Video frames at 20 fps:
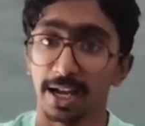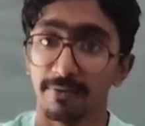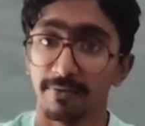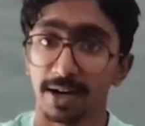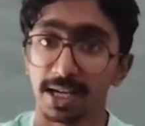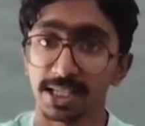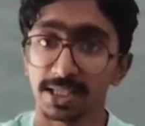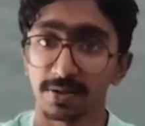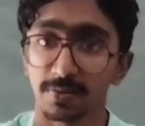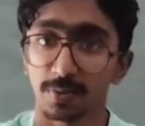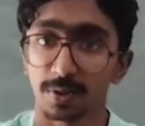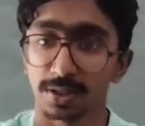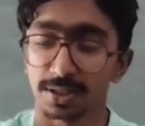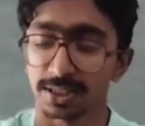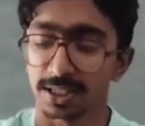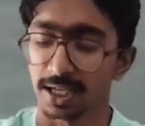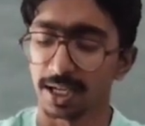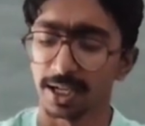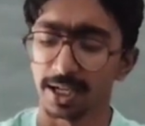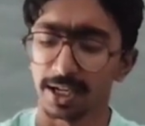Vice
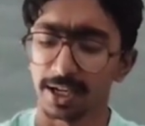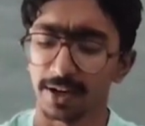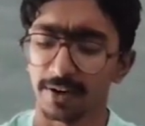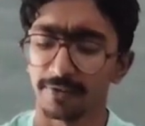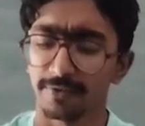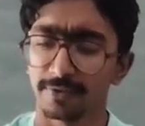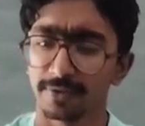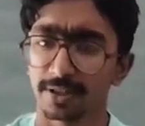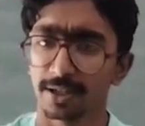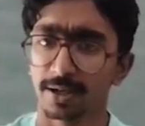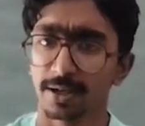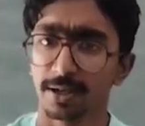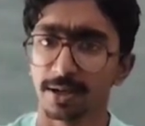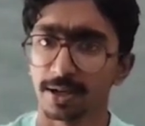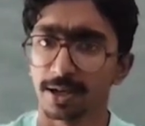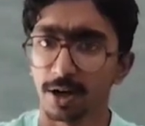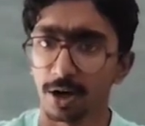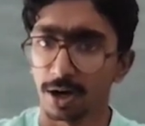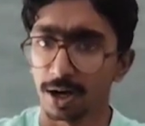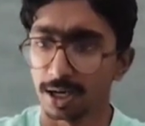versa, if
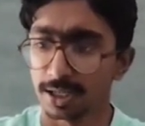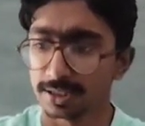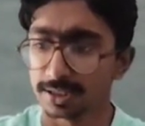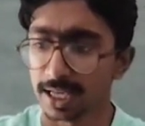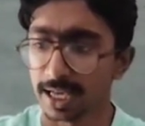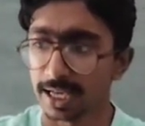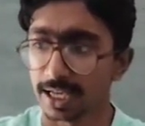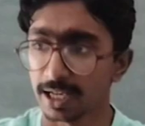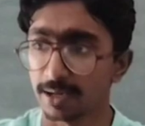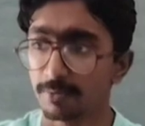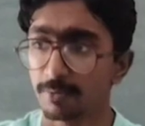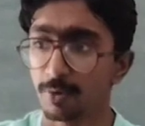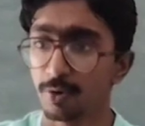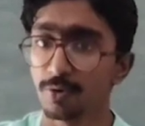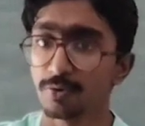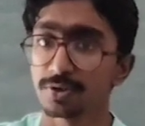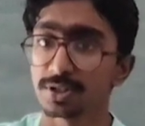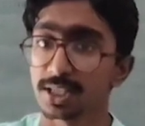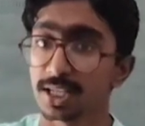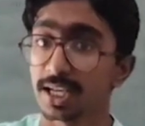the cycle
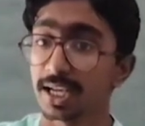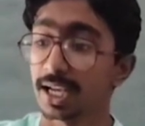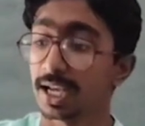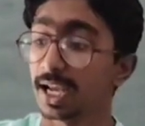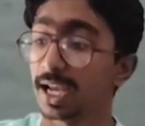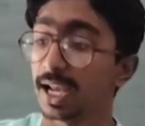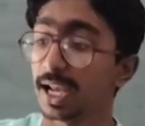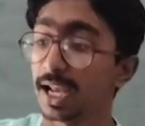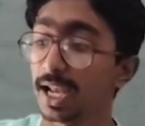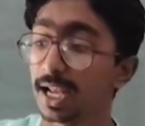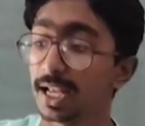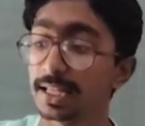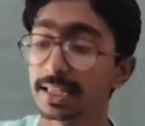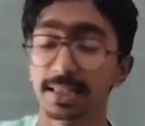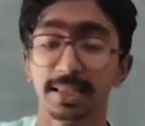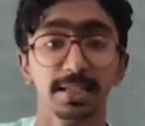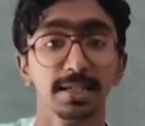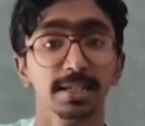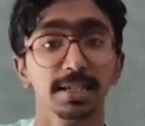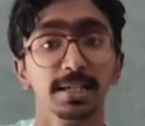moves
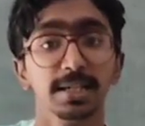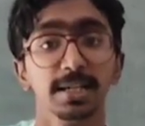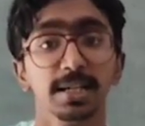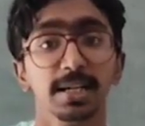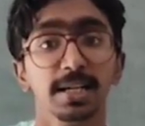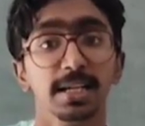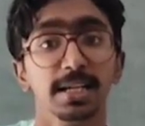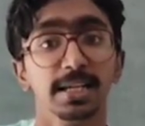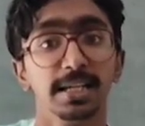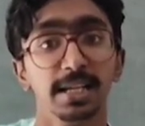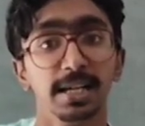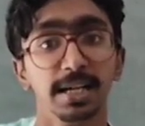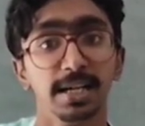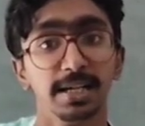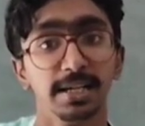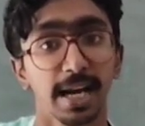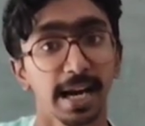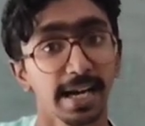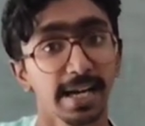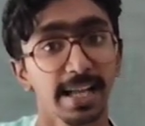in the
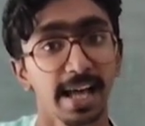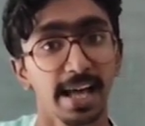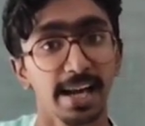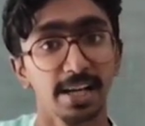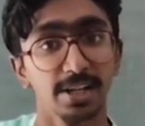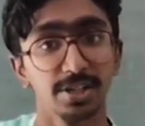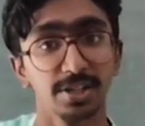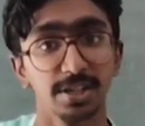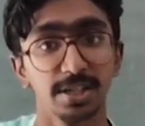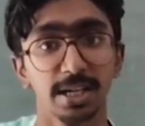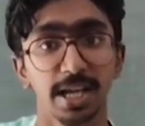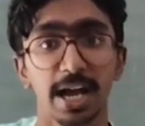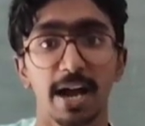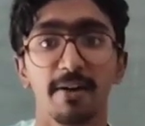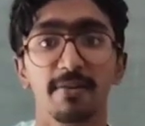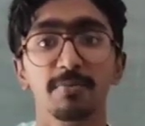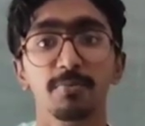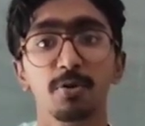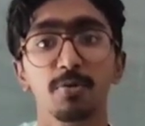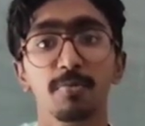right direction,
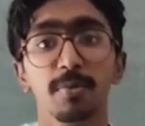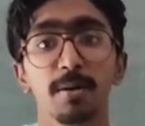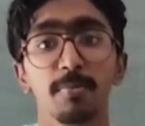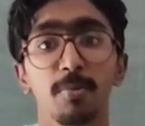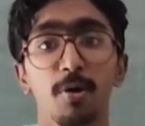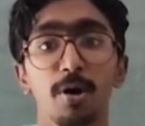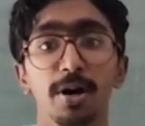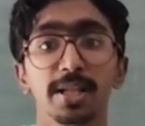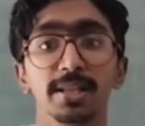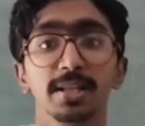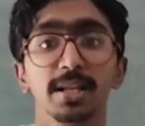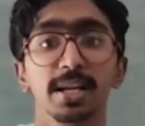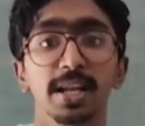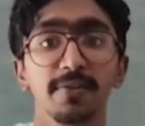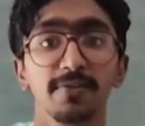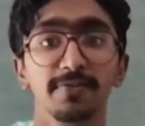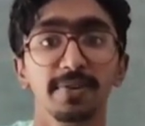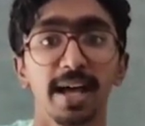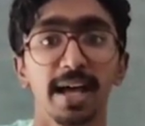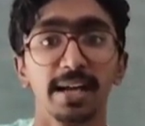I will move my body in the
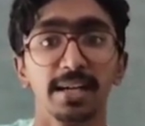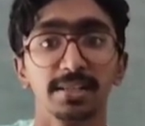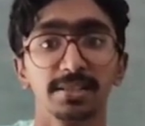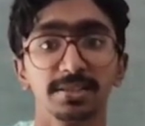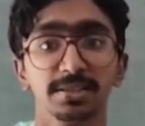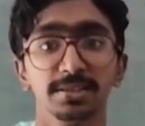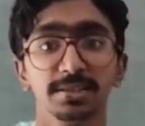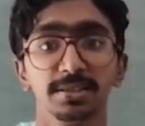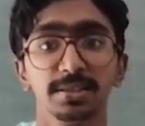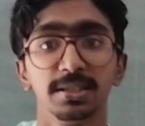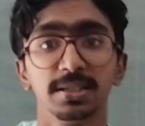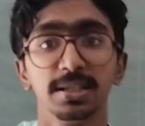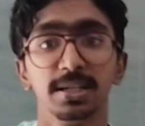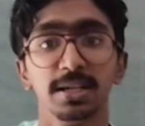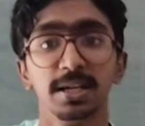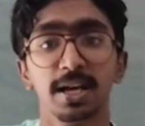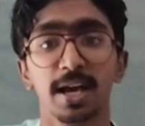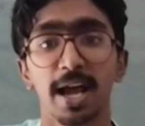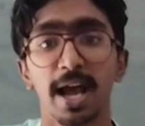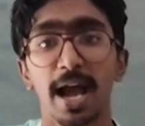left direction
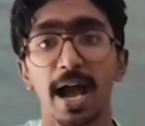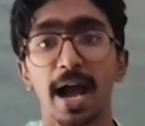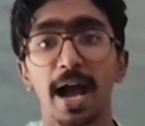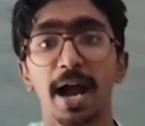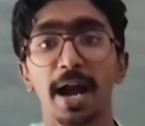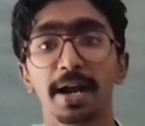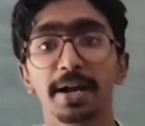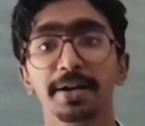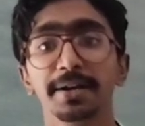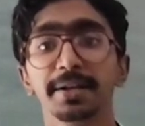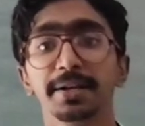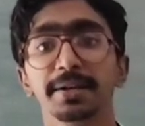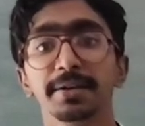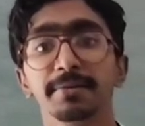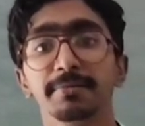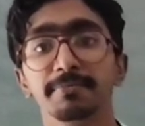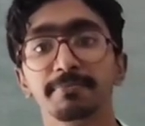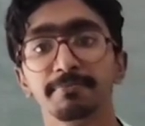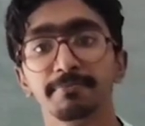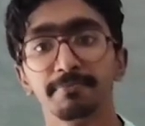and
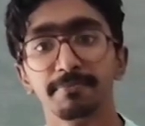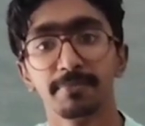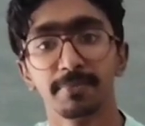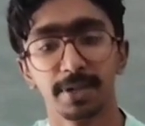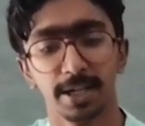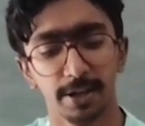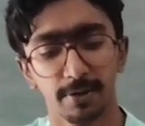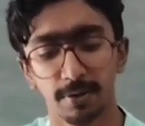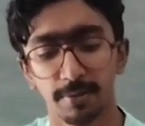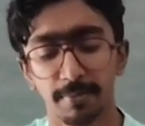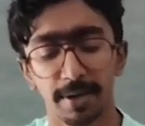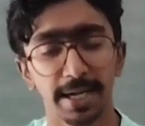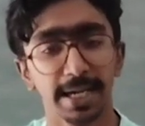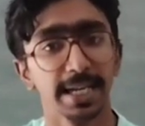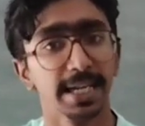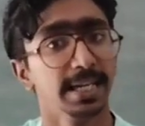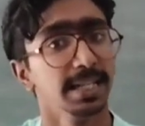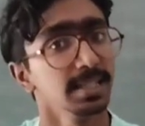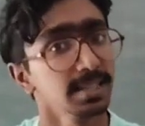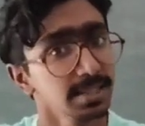it will
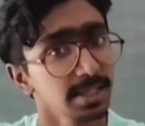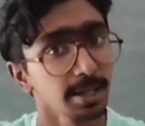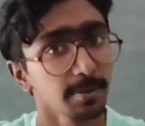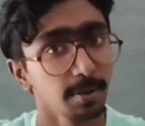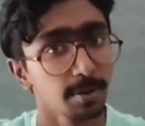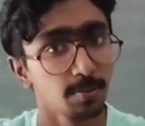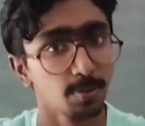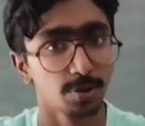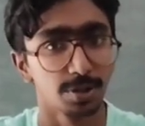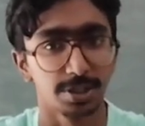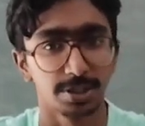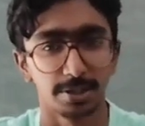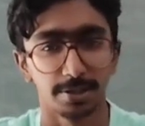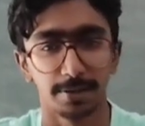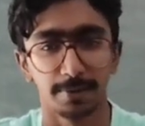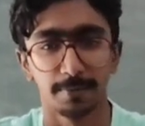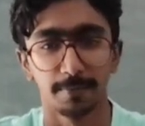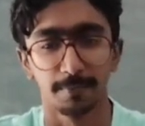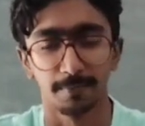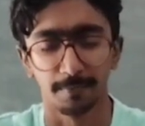maintain its stable position.